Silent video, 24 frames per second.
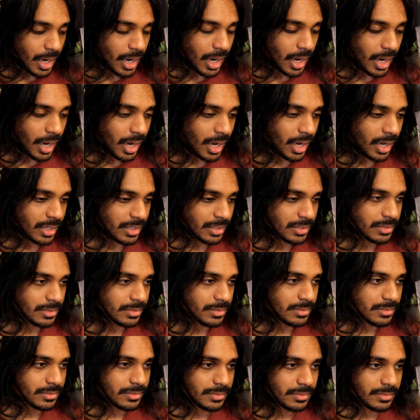uh,
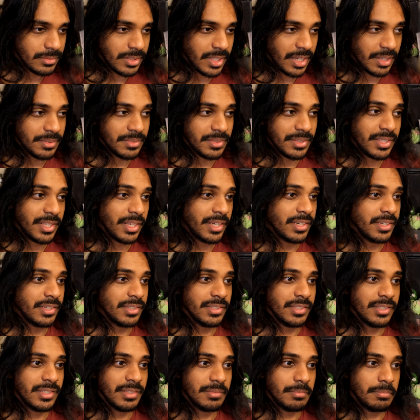
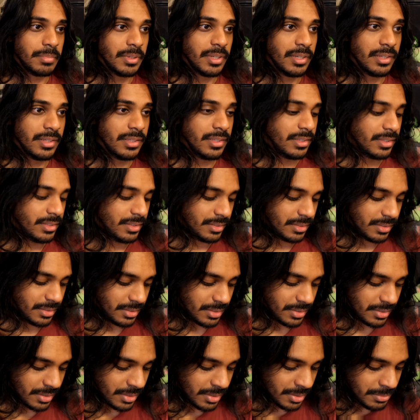downstairs. But,
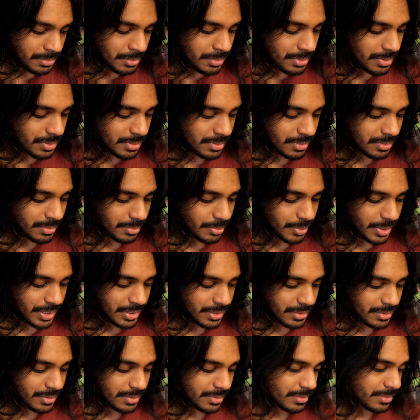you know,
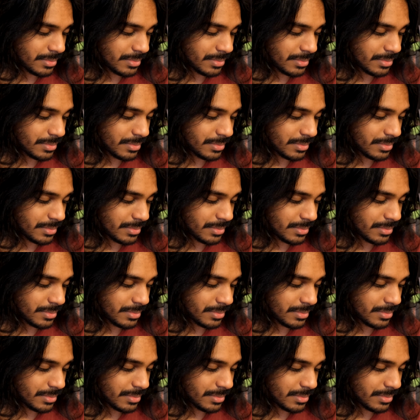we...